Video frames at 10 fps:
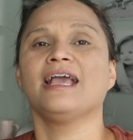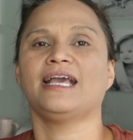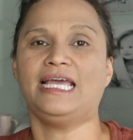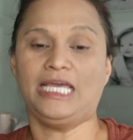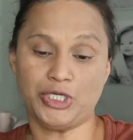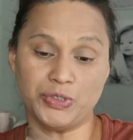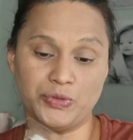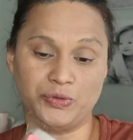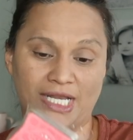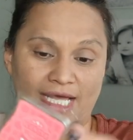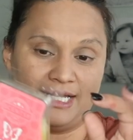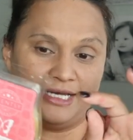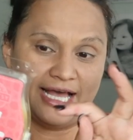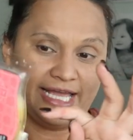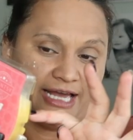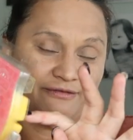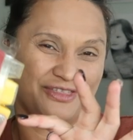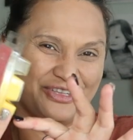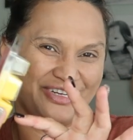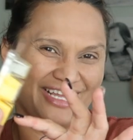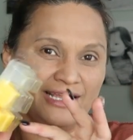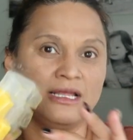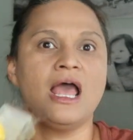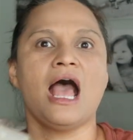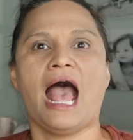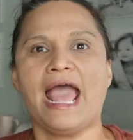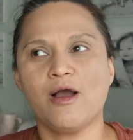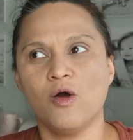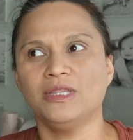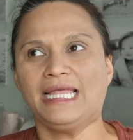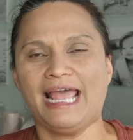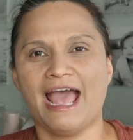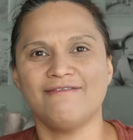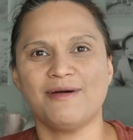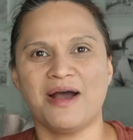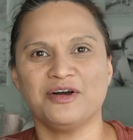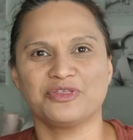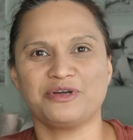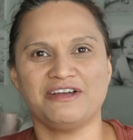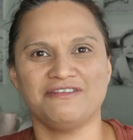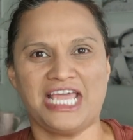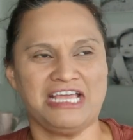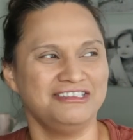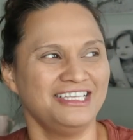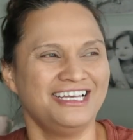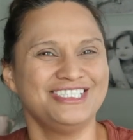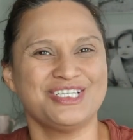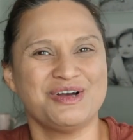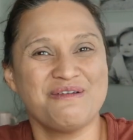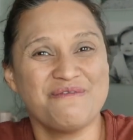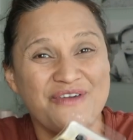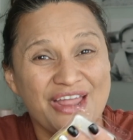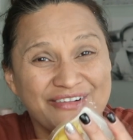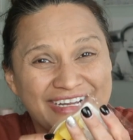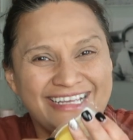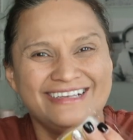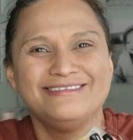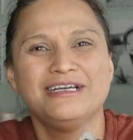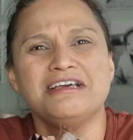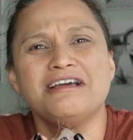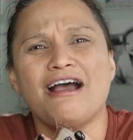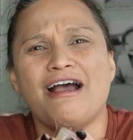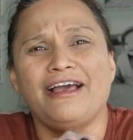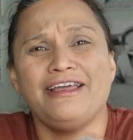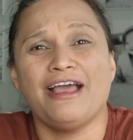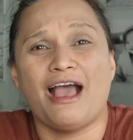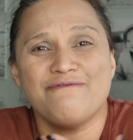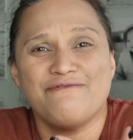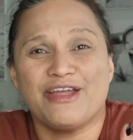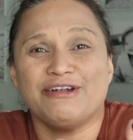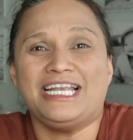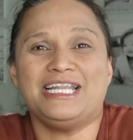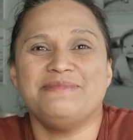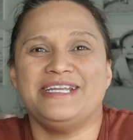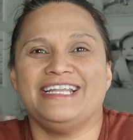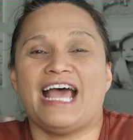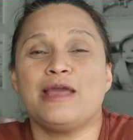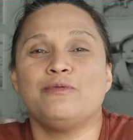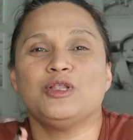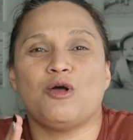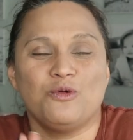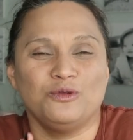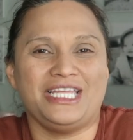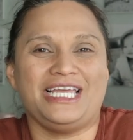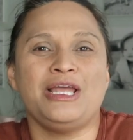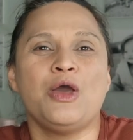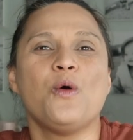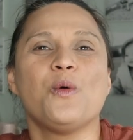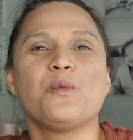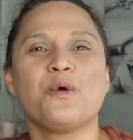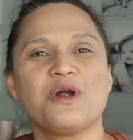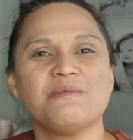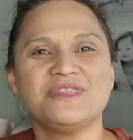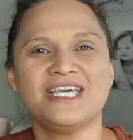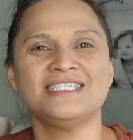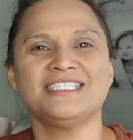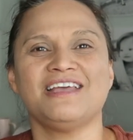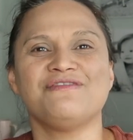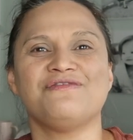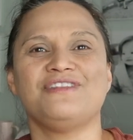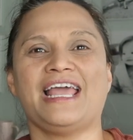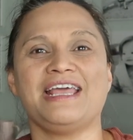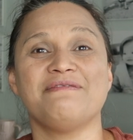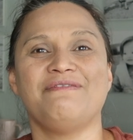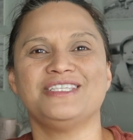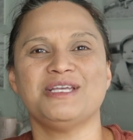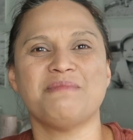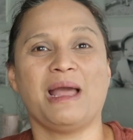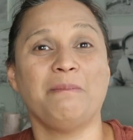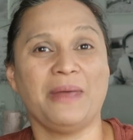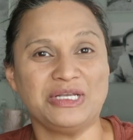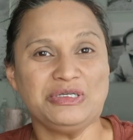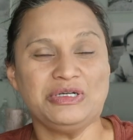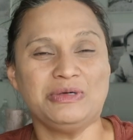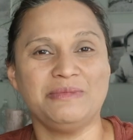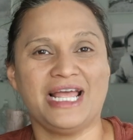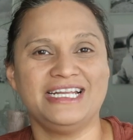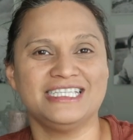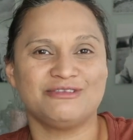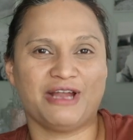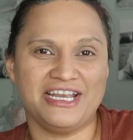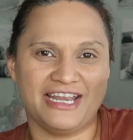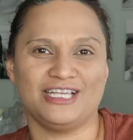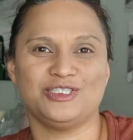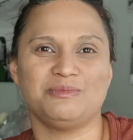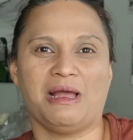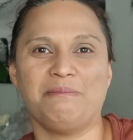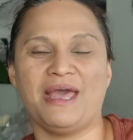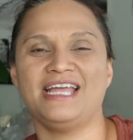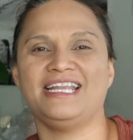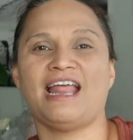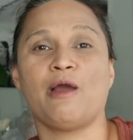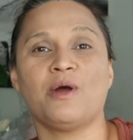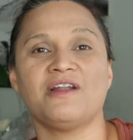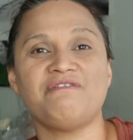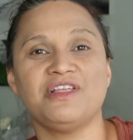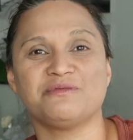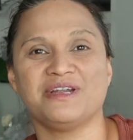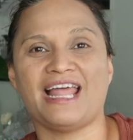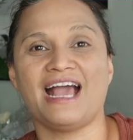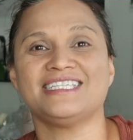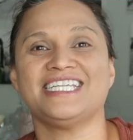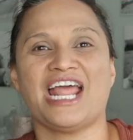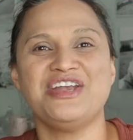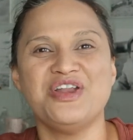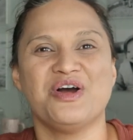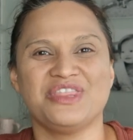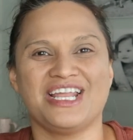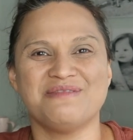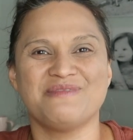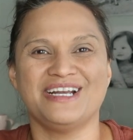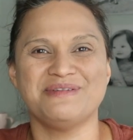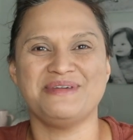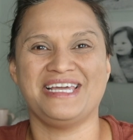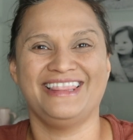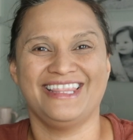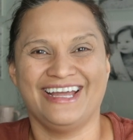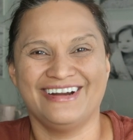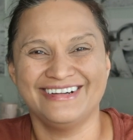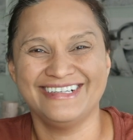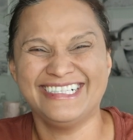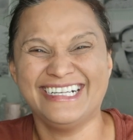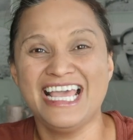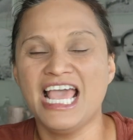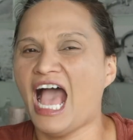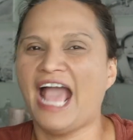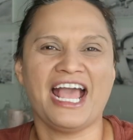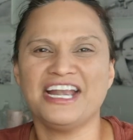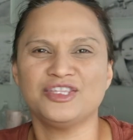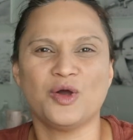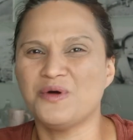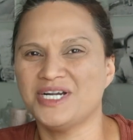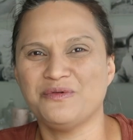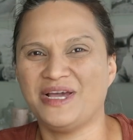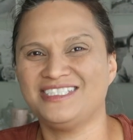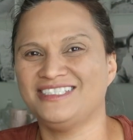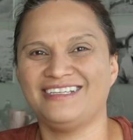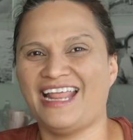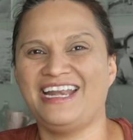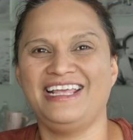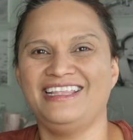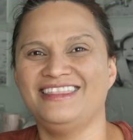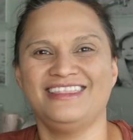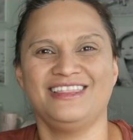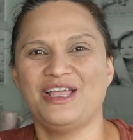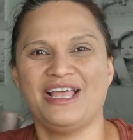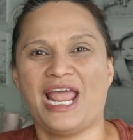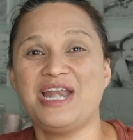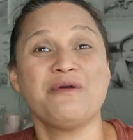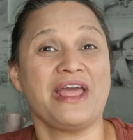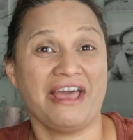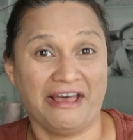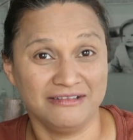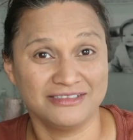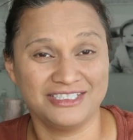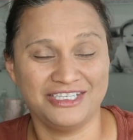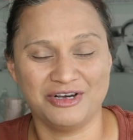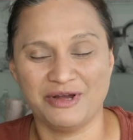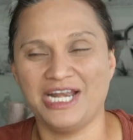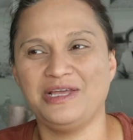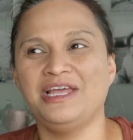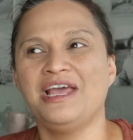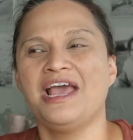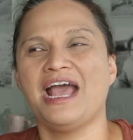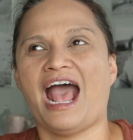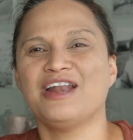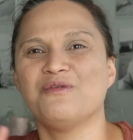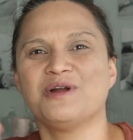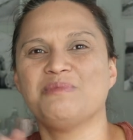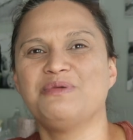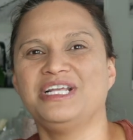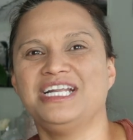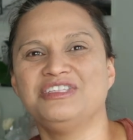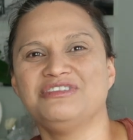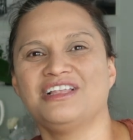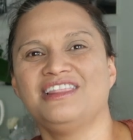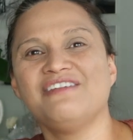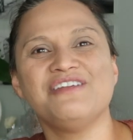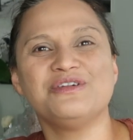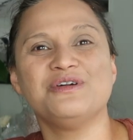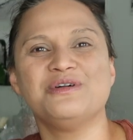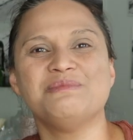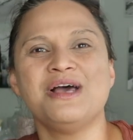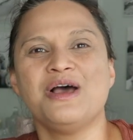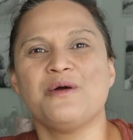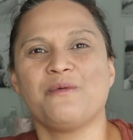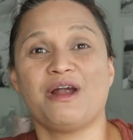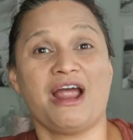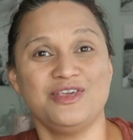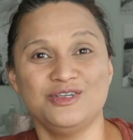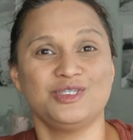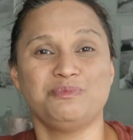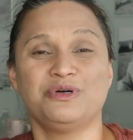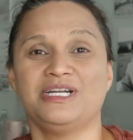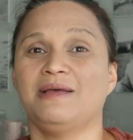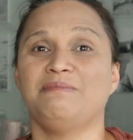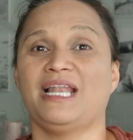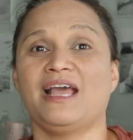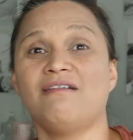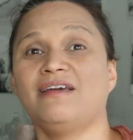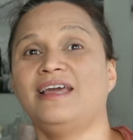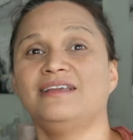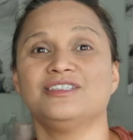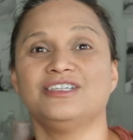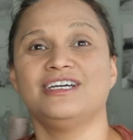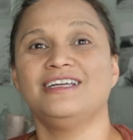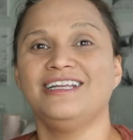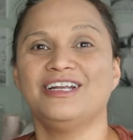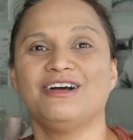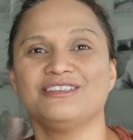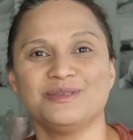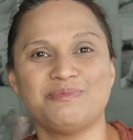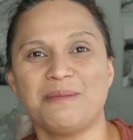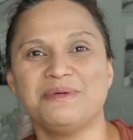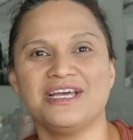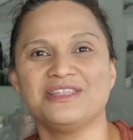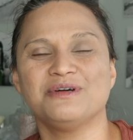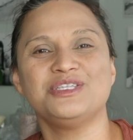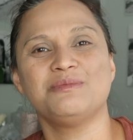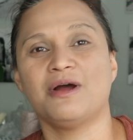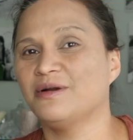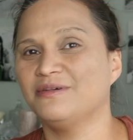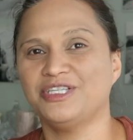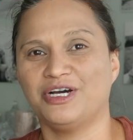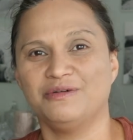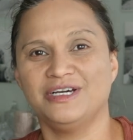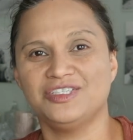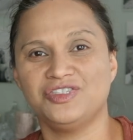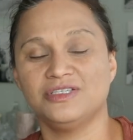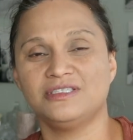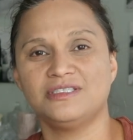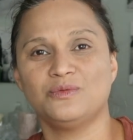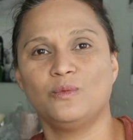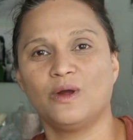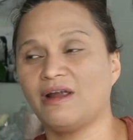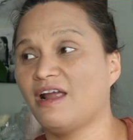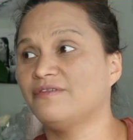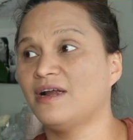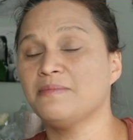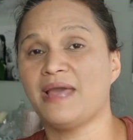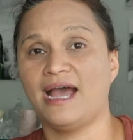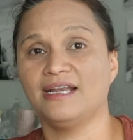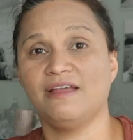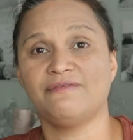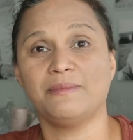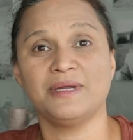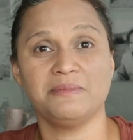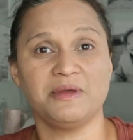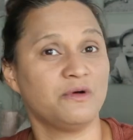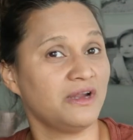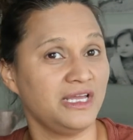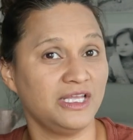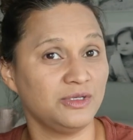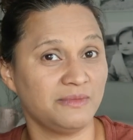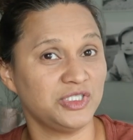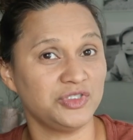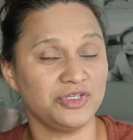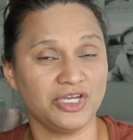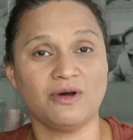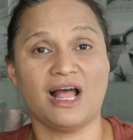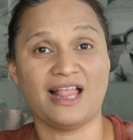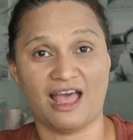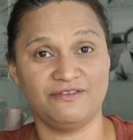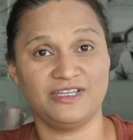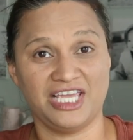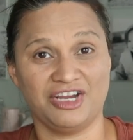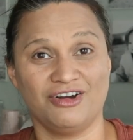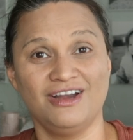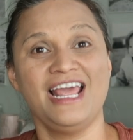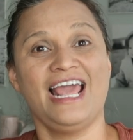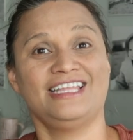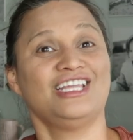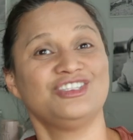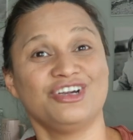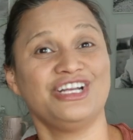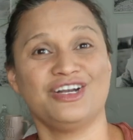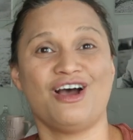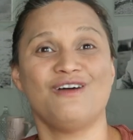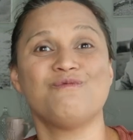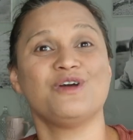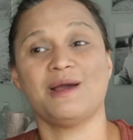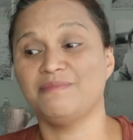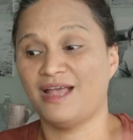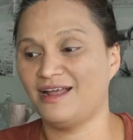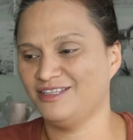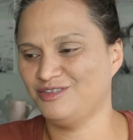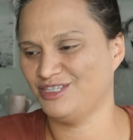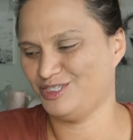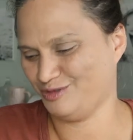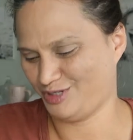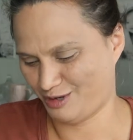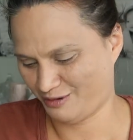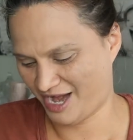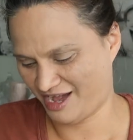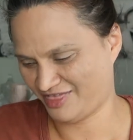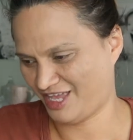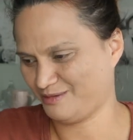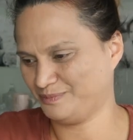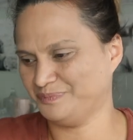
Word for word: Kahiku hula. I have three. I only have about three of these, so very I, I'm very limited. I will only warm this if like if it's in my bedroom and it's right next to my bed and I want to feel relaxed and I know that I'm gonna be in there. I kind of don't want to waste it any anywhere else, you know. Any I don't want to put it into the living room where I used to put it and be like, okay, it's good, you know, I'll just pop another one tomorrow. No, it's just wherever I'm at. If I'm gonna be working into my studio, I'll have it here and then turn it off when I'm not into the studio kind of thing.